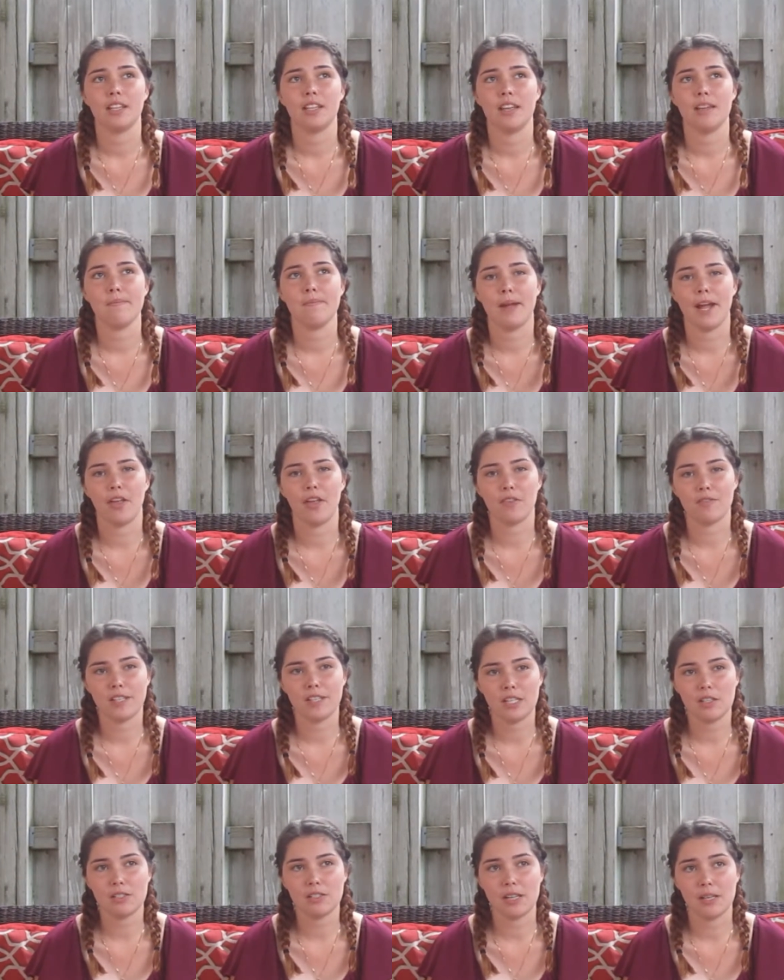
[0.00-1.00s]
In my other
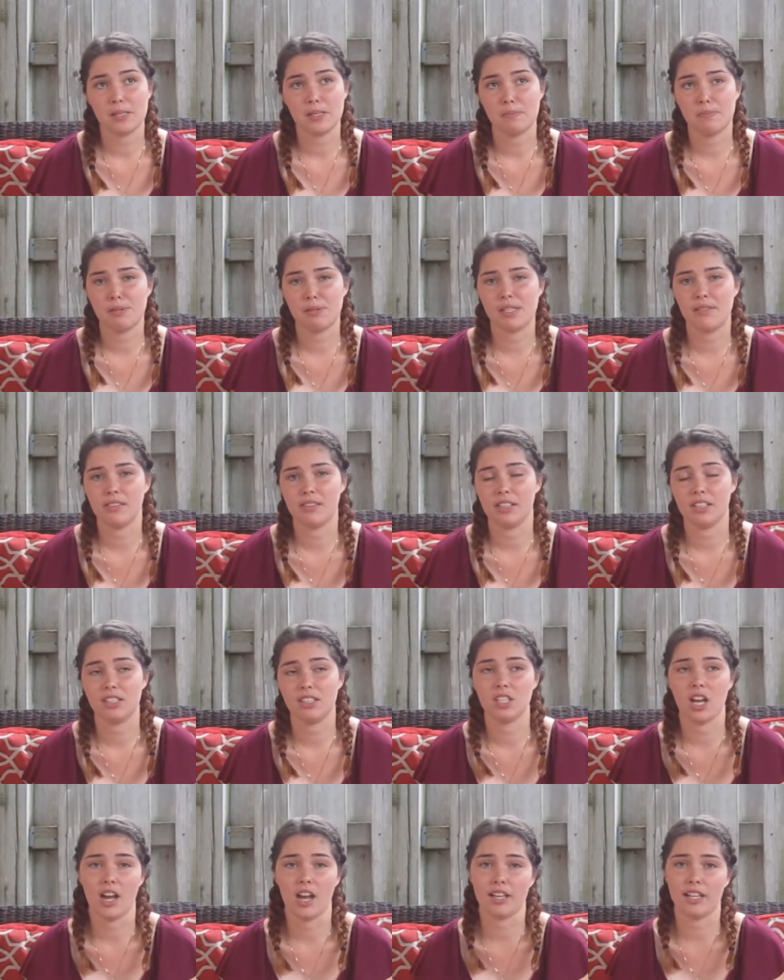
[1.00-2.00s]
videos I was specifically
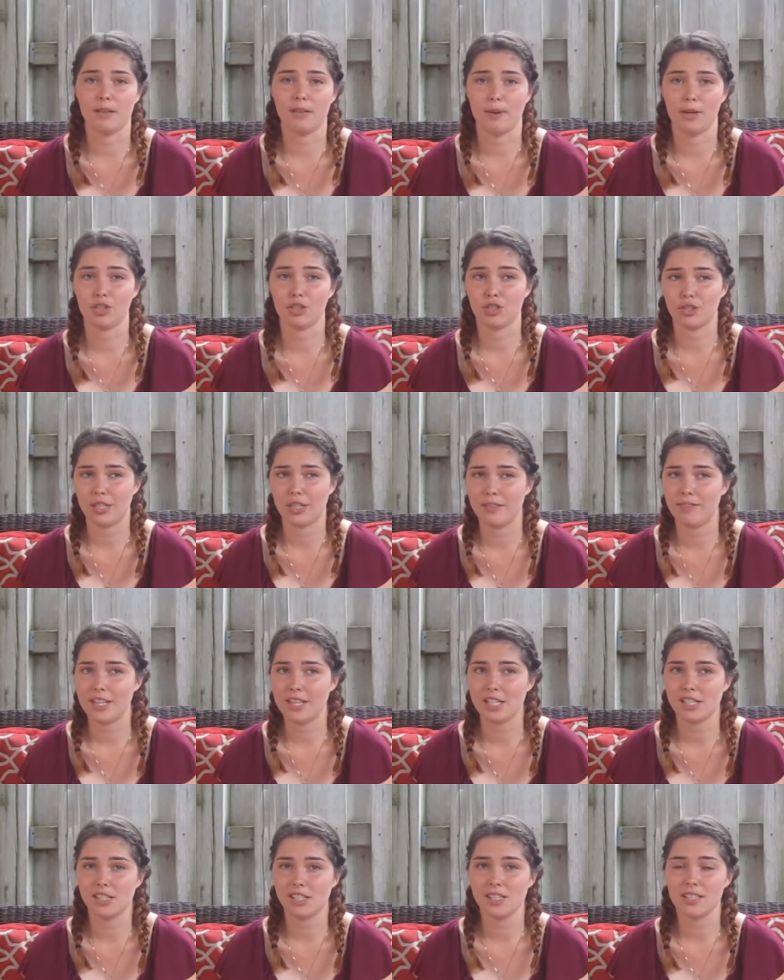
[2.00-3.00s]
talking about street
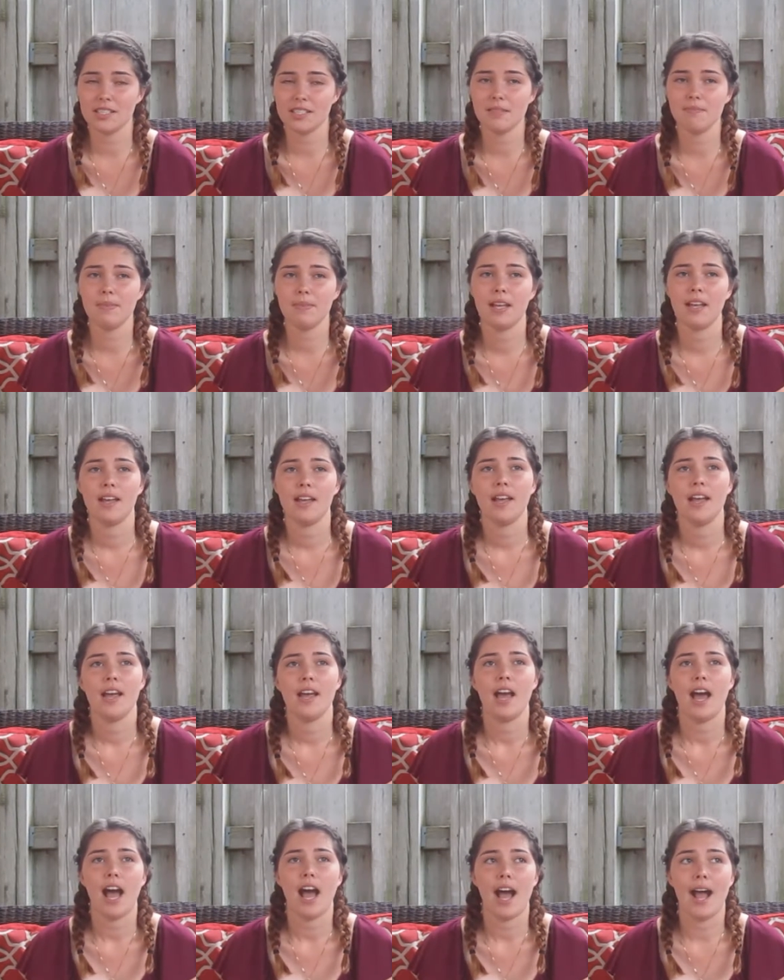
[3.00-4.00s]
evangelism.
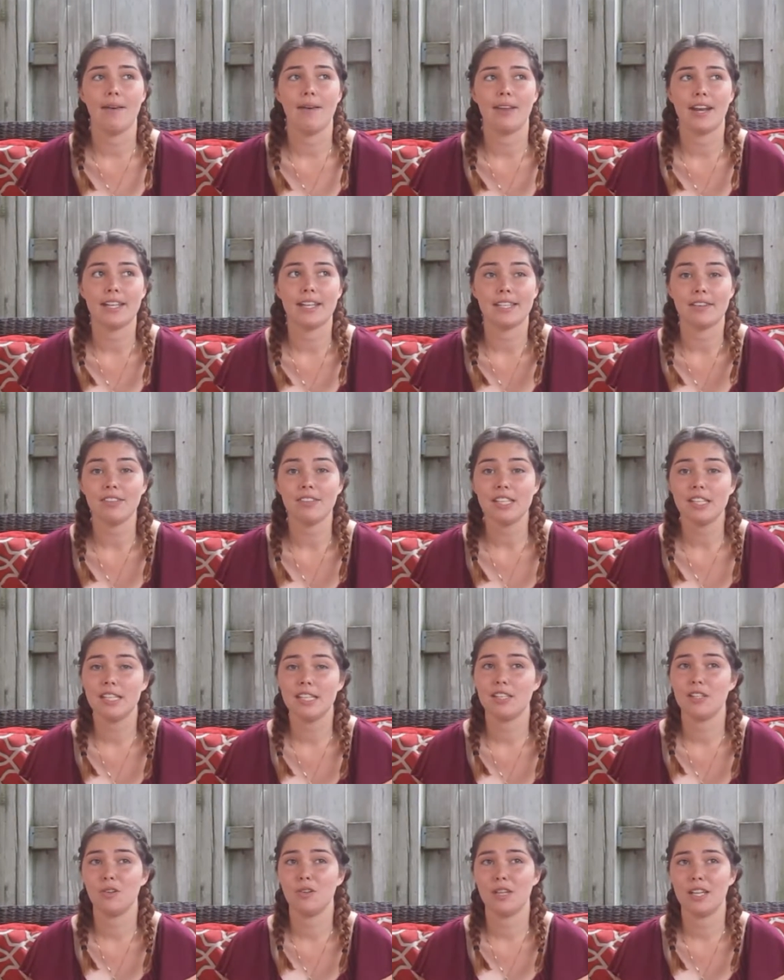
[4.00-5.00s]
And I definitely
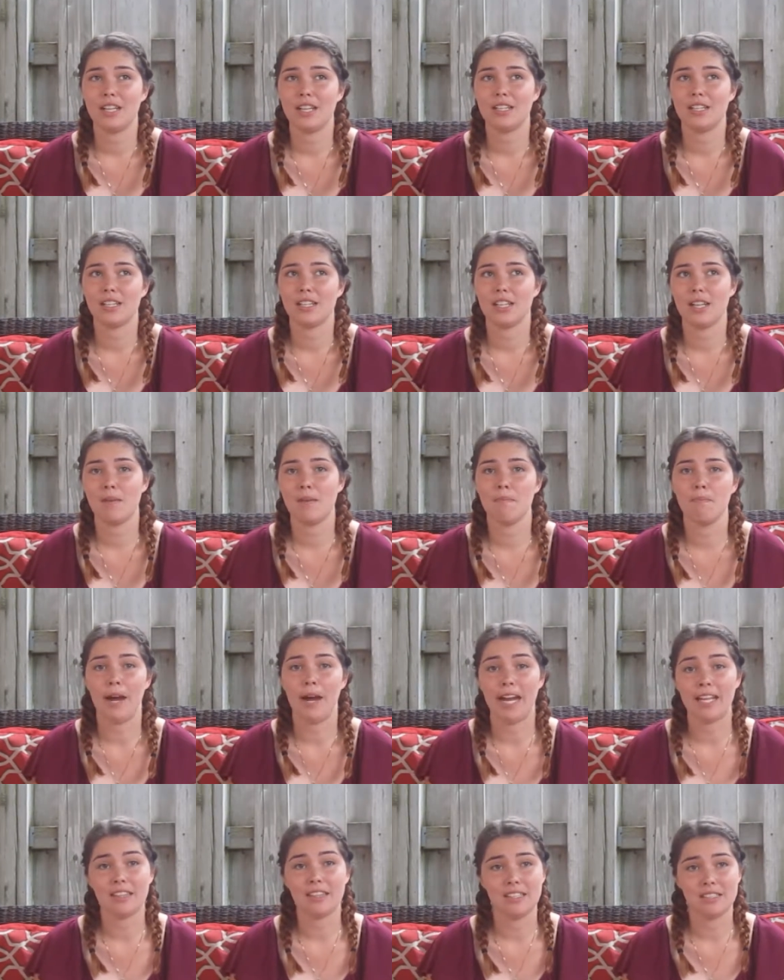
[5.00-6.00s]
think you can
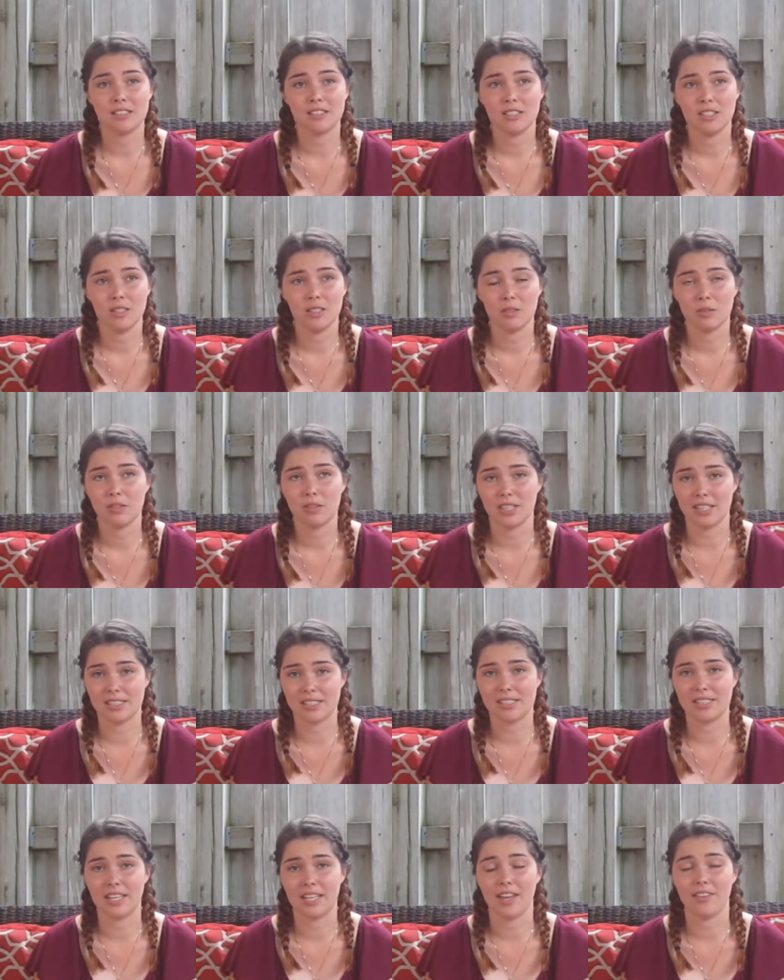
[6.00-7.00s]
combine these two things
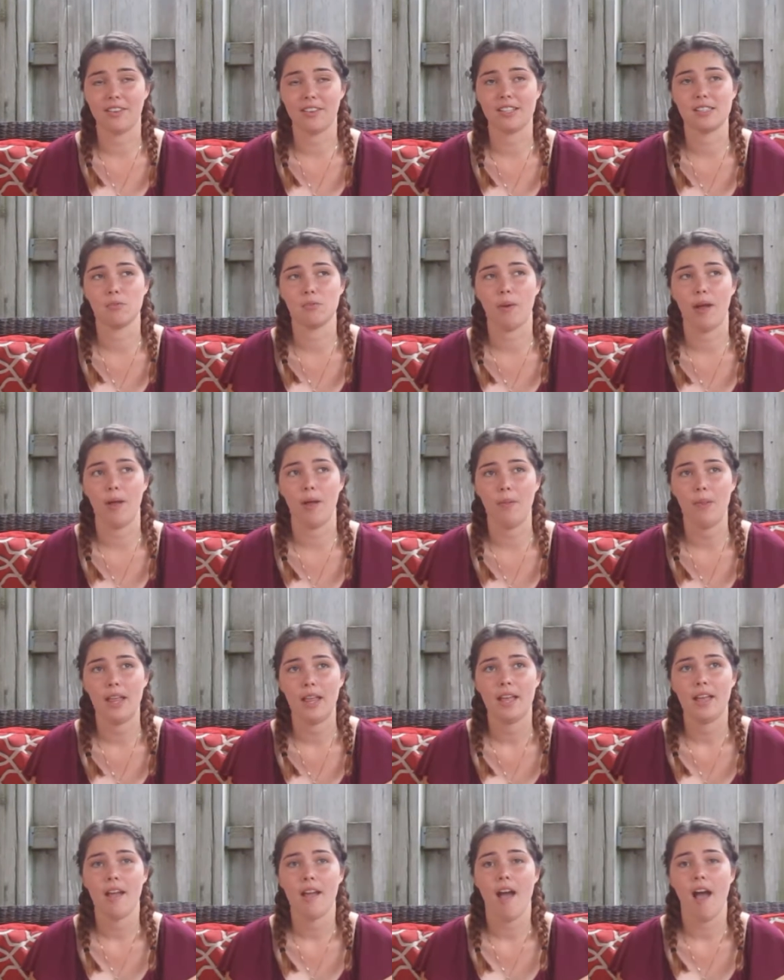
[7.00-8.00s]
together as well.
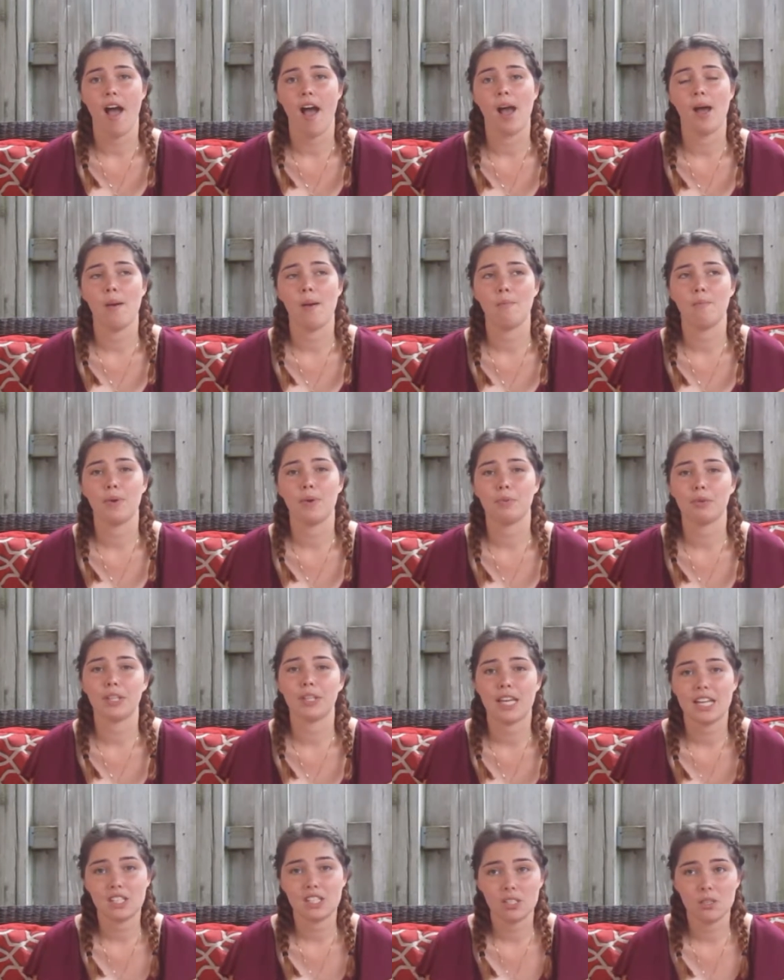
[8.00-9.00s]
But
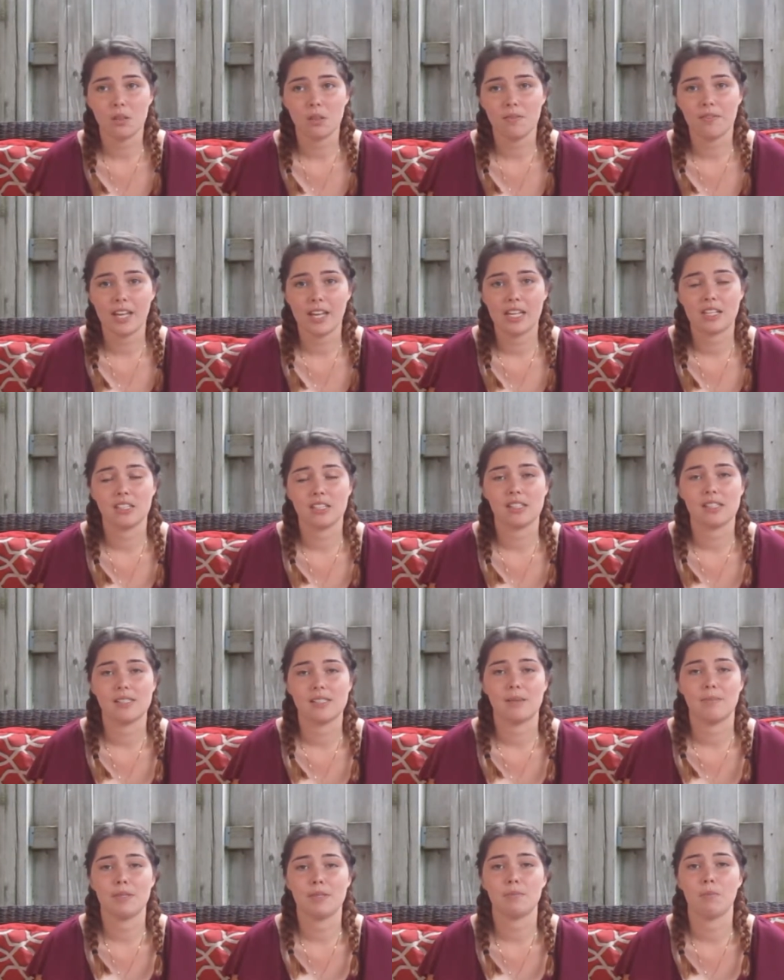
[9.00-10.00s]
relational
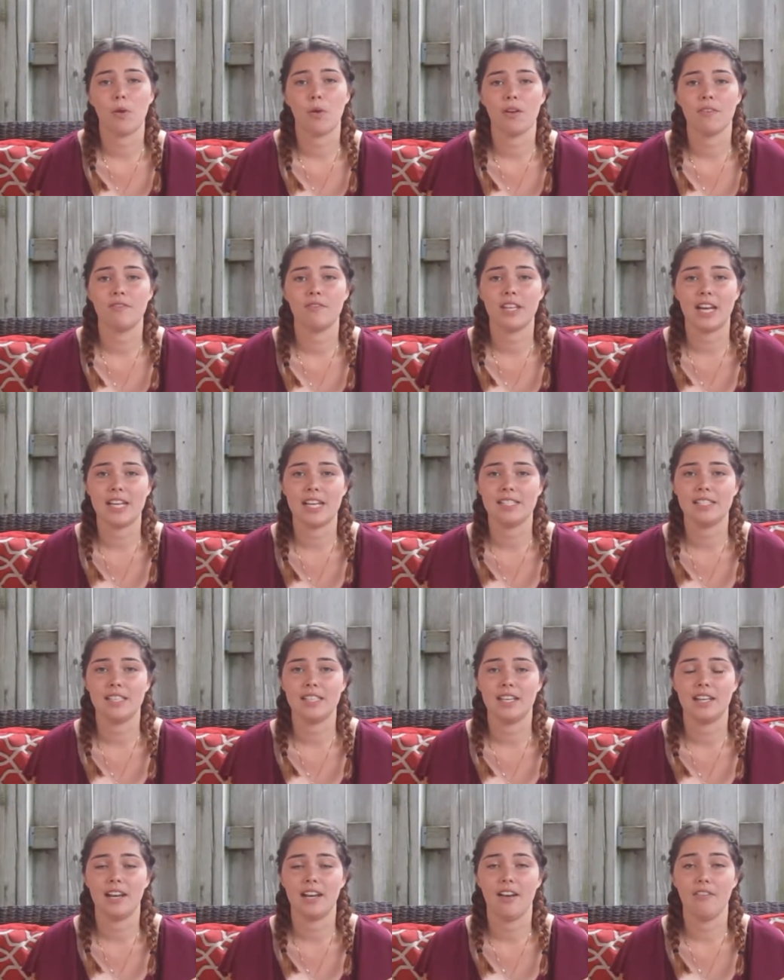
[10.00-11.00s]
evangelism is more of the
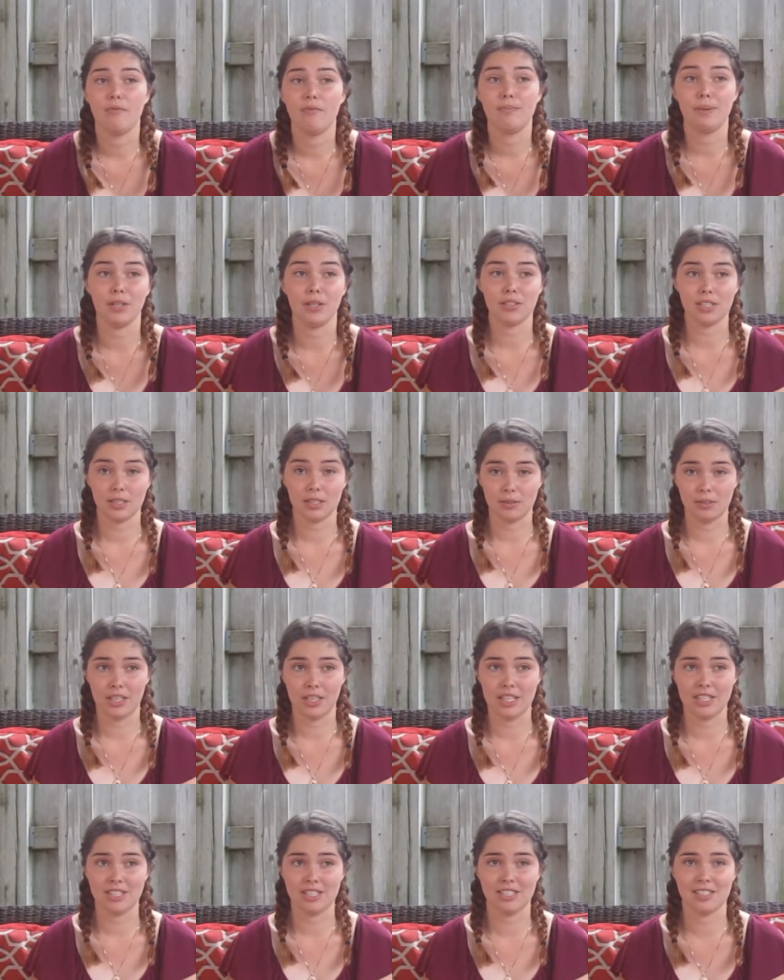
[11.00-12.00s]
idea of building a
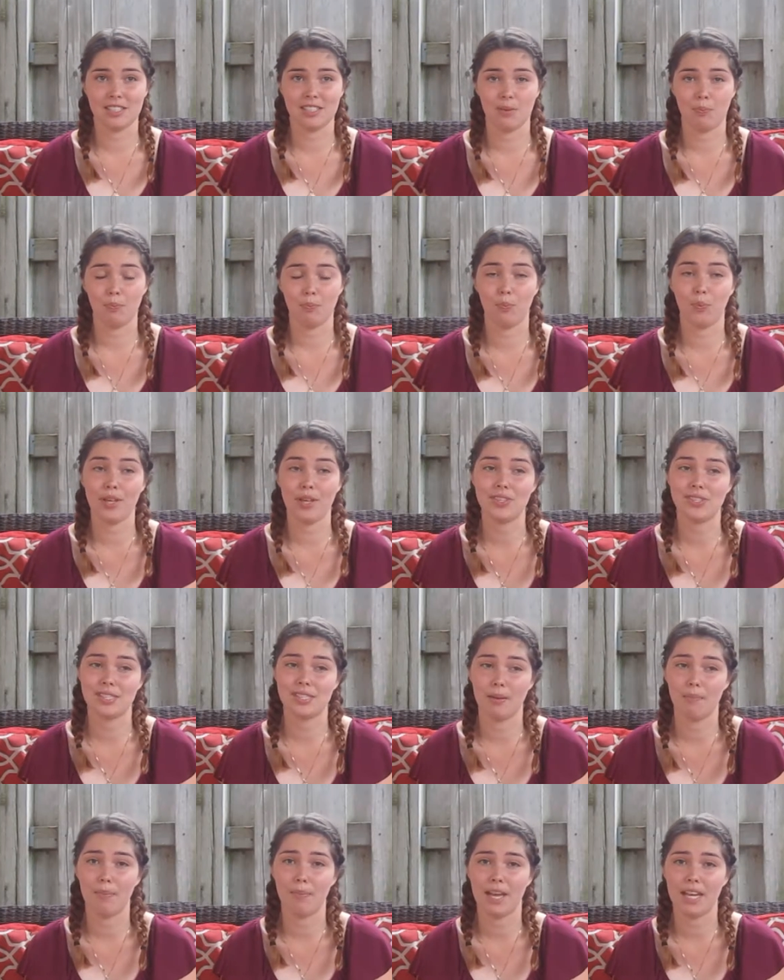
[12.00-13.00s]
relationship with
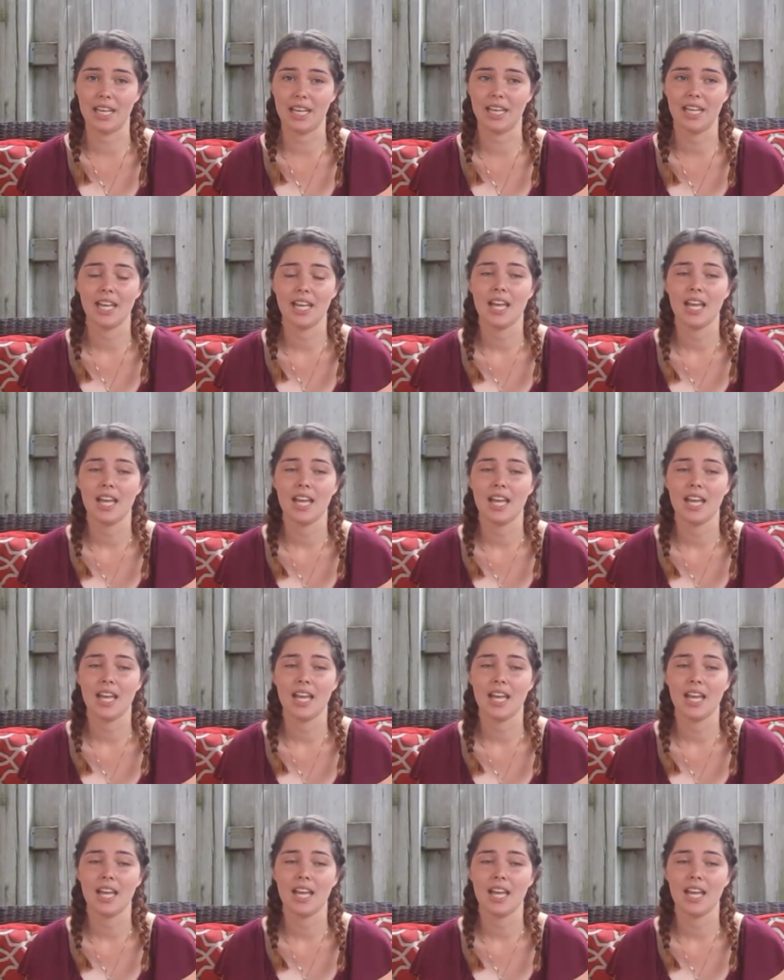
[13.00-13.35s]
somebody